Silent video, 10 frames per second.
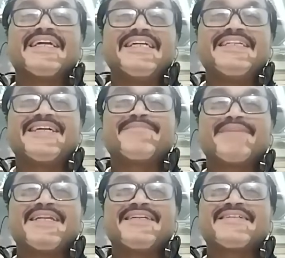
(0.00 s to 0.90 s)

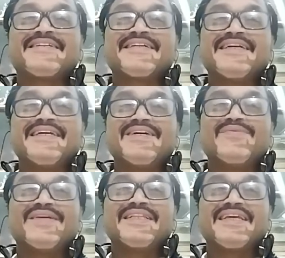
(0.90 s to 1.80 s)
interpenetrating
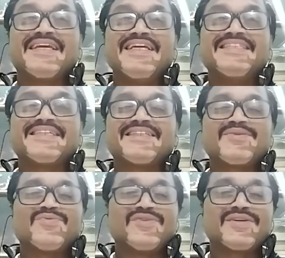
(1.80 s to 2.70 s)
with each
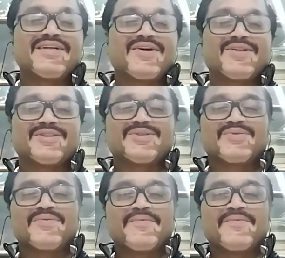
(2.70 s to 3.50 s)
other world also.